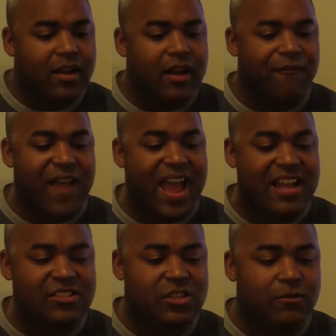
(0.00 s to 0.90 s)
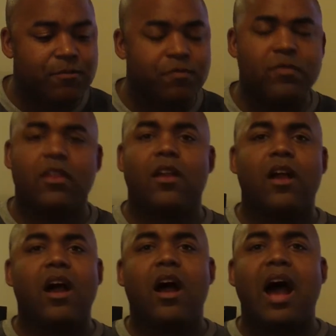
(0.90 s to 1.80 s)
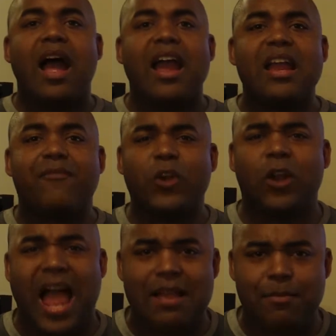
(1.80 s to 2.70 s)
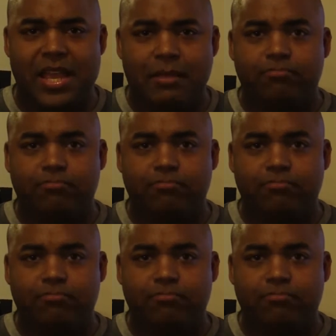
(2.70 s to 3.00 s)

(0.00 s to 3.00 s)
Now, fans, if you're like me,